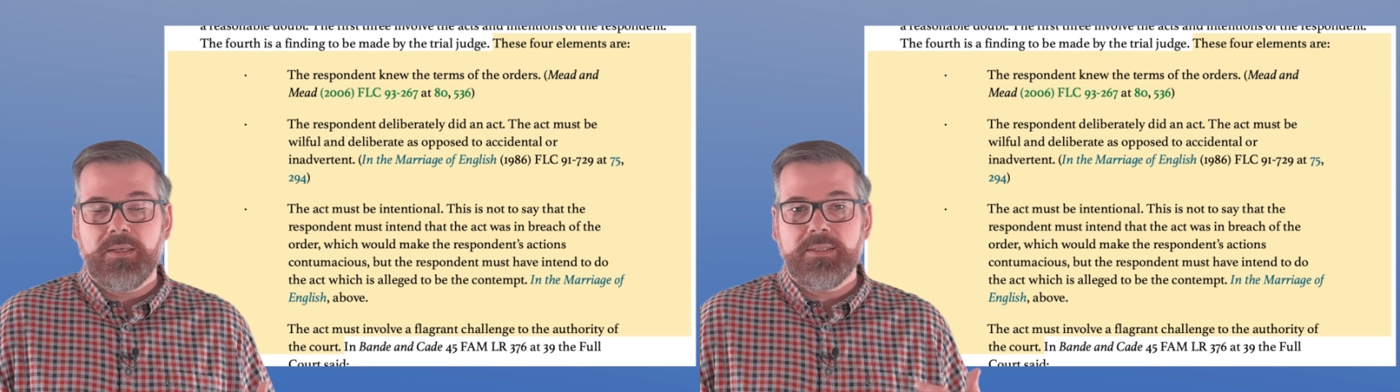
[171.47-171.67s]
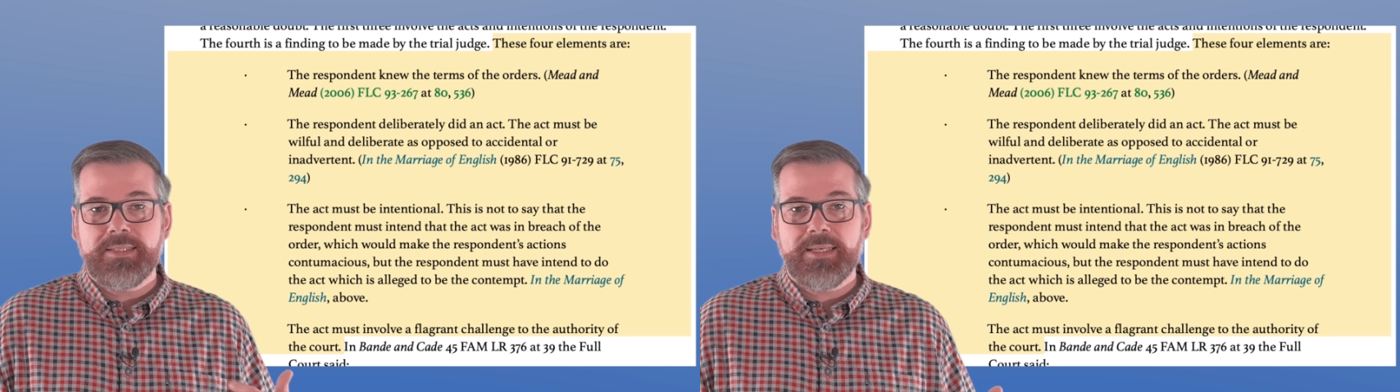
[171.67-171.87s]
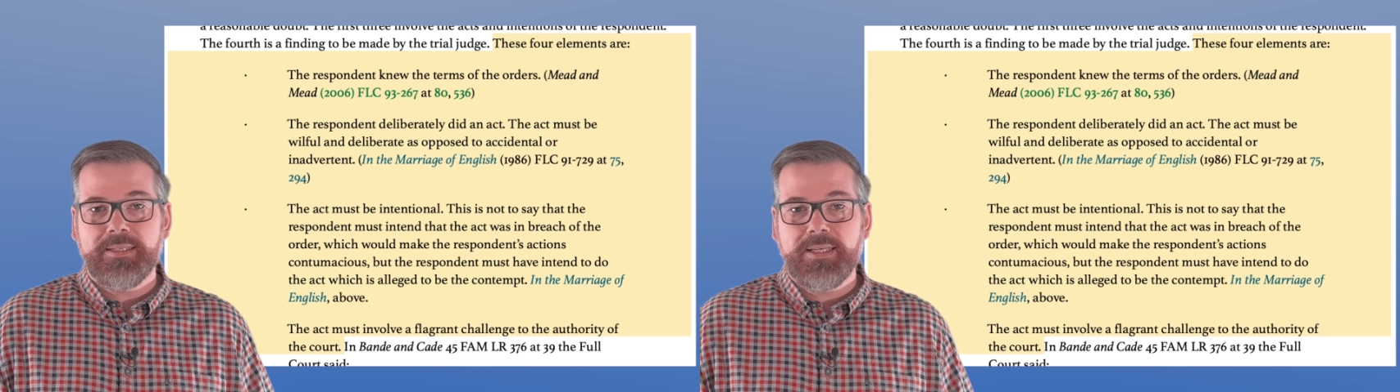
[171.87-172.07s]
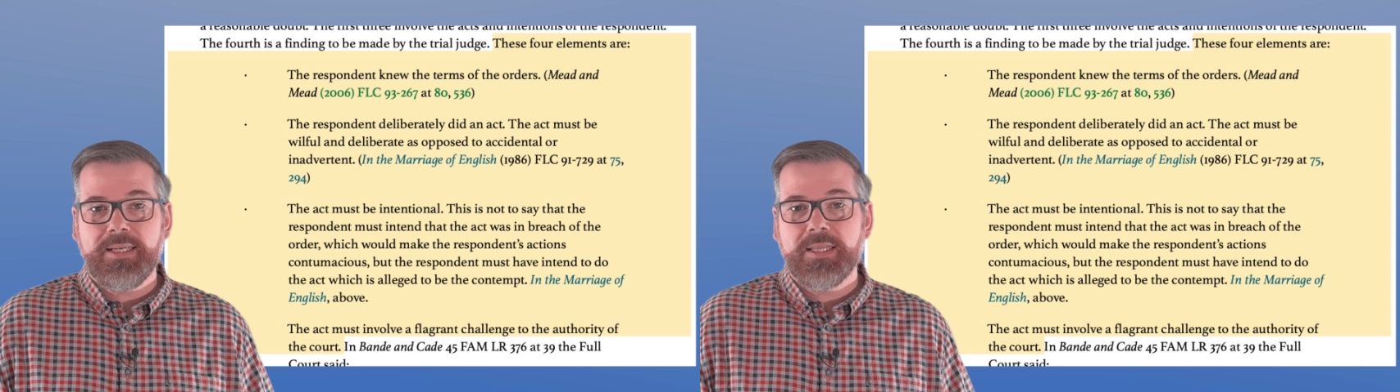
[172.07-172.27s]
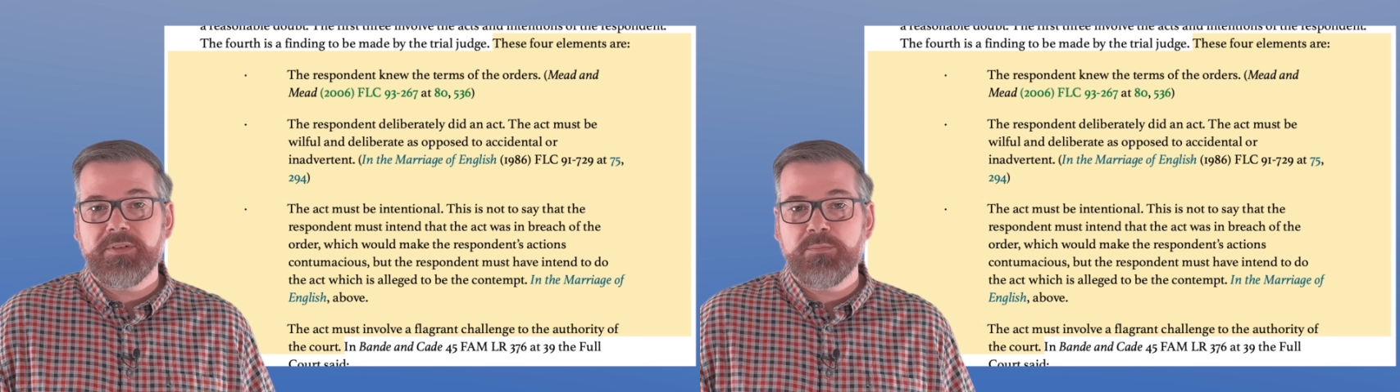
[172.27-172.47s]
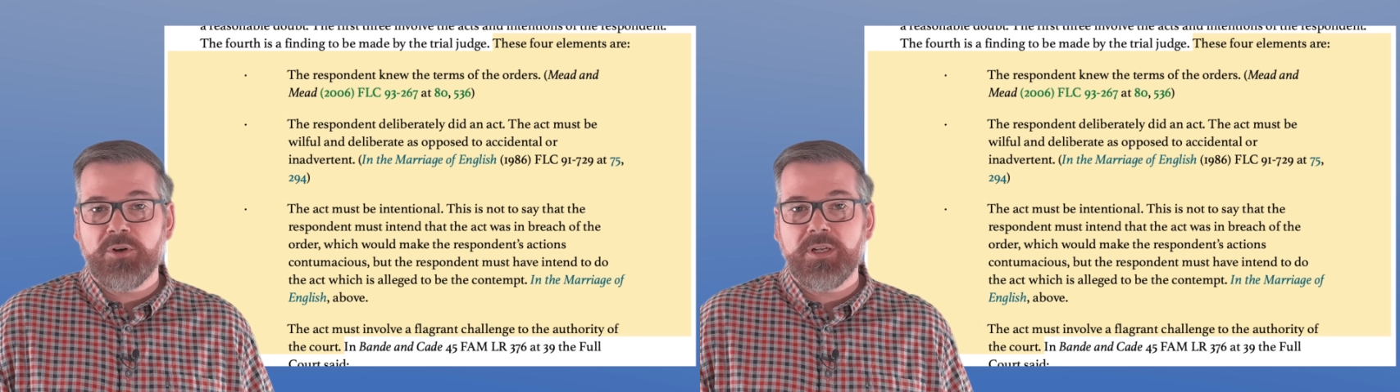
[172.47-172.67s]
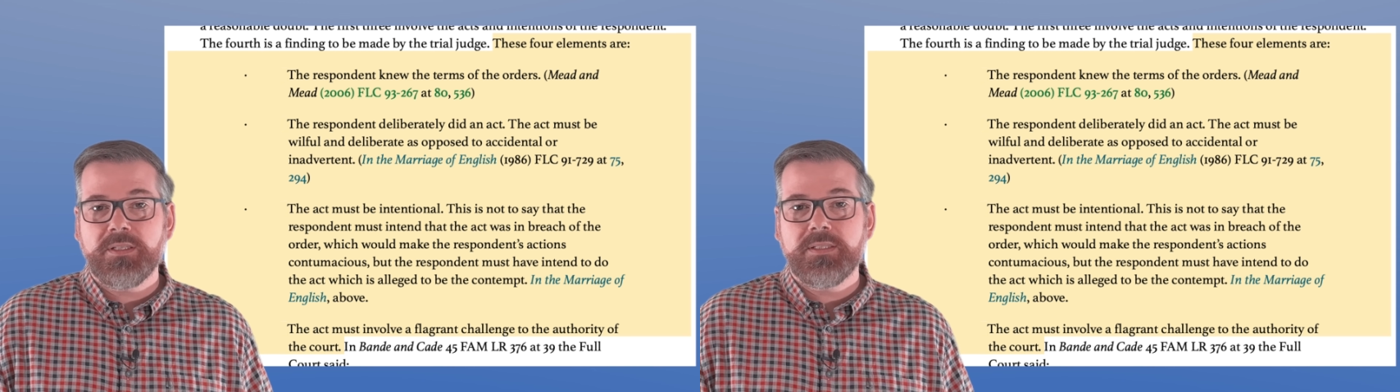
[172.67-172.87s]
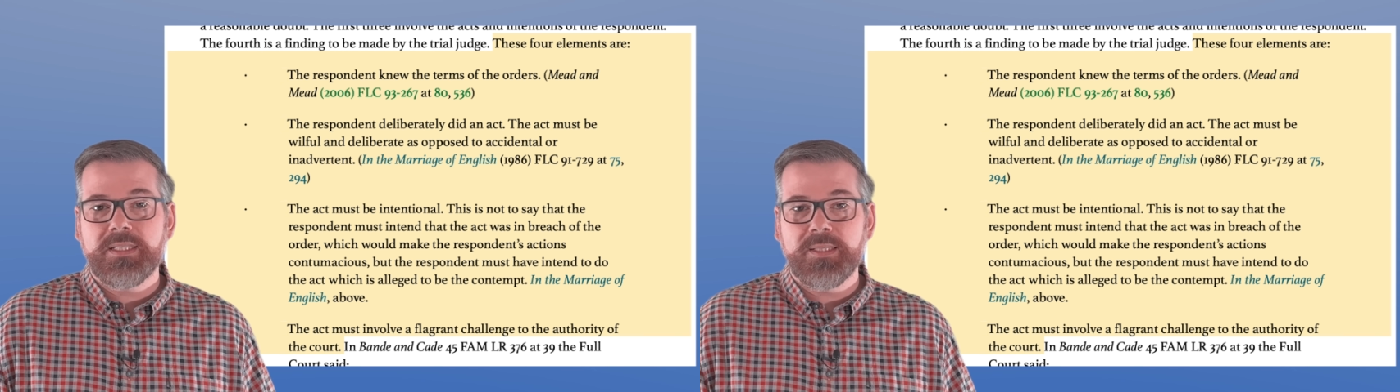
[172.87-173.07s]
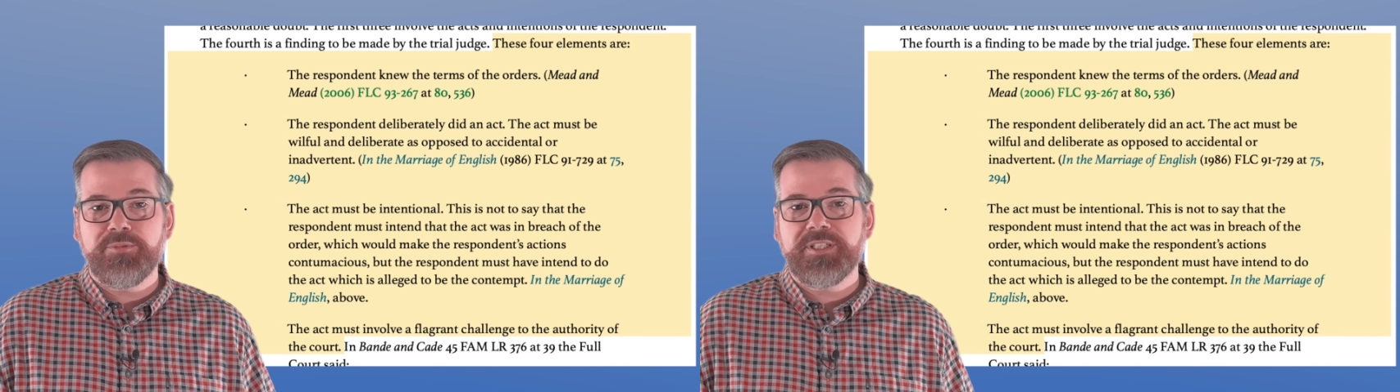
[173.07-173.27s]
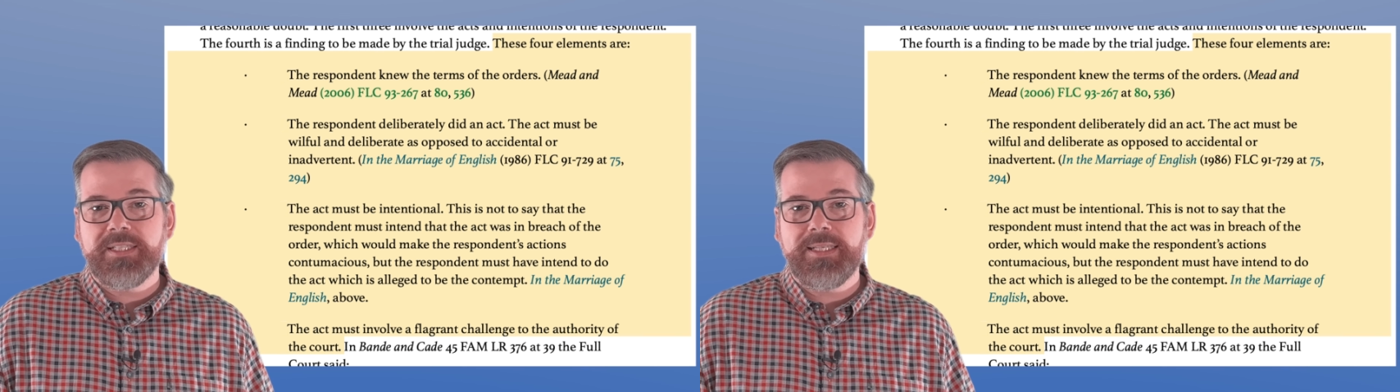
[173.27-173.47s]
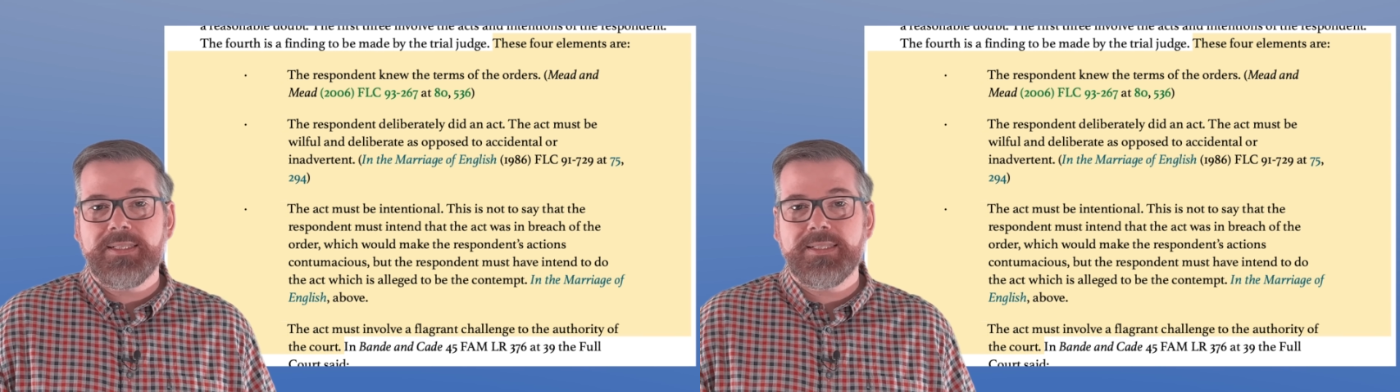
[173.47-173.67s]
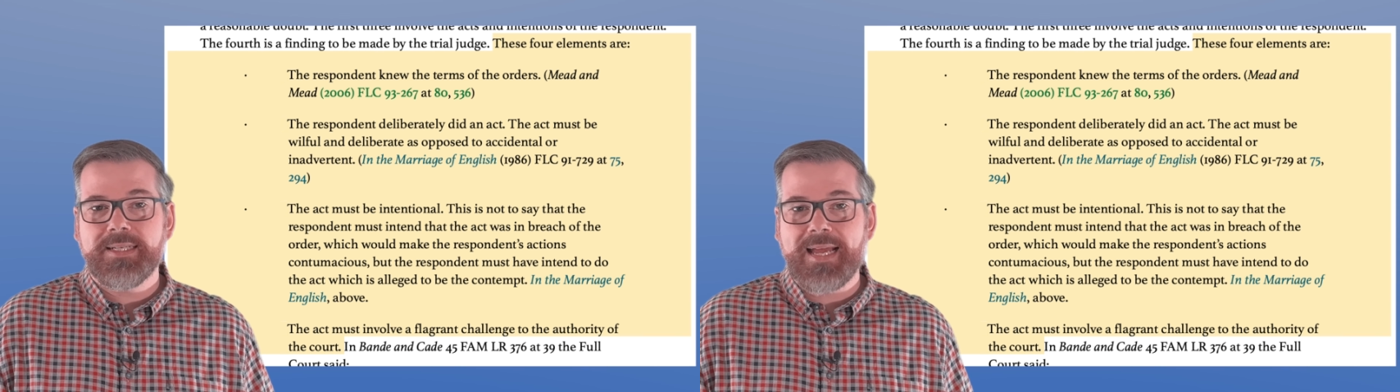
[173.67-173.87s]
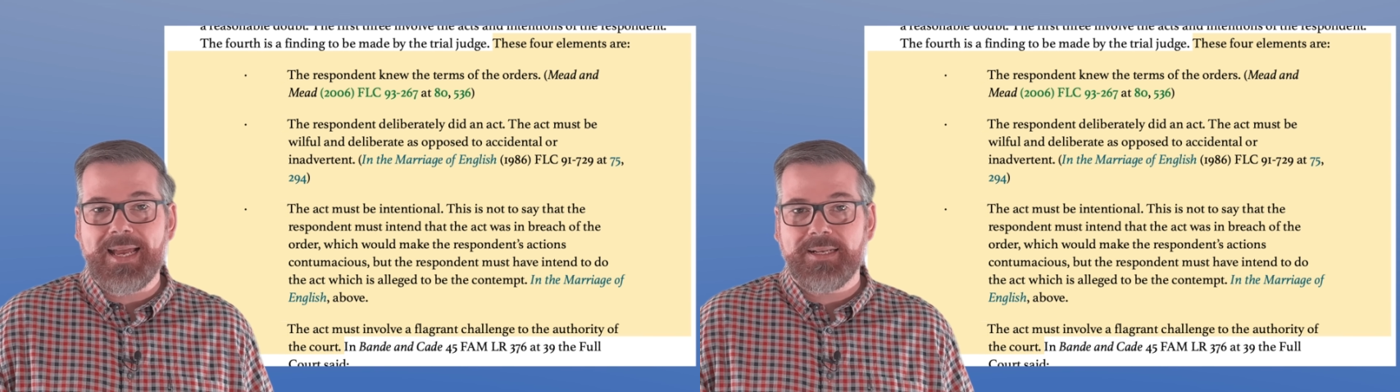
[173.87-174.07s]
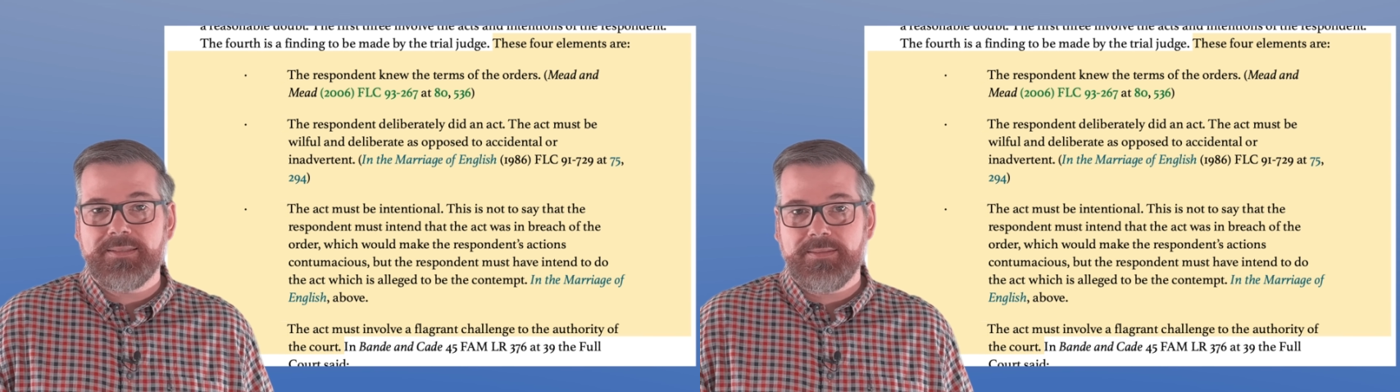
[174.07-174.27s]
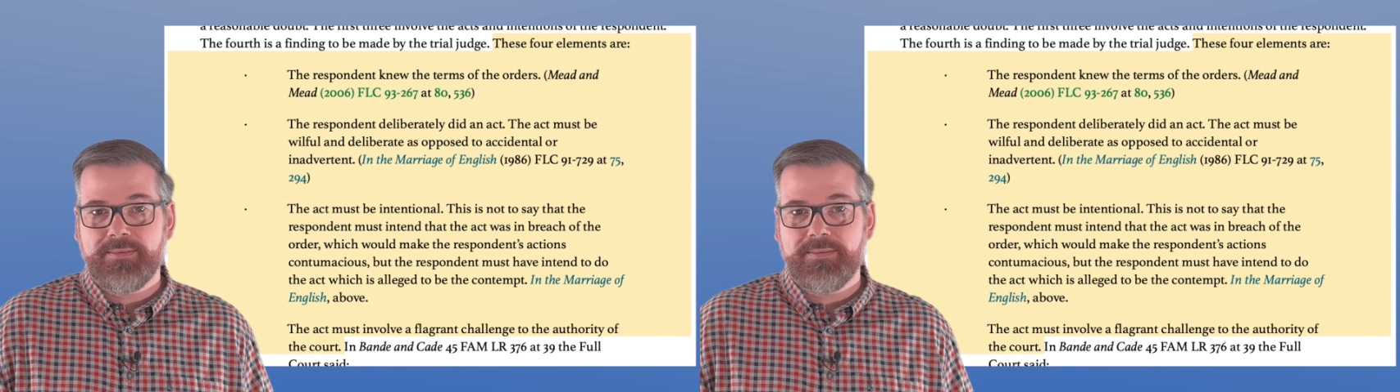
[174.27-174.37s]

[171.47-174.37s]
Secondly, the respondent deliberately did an act.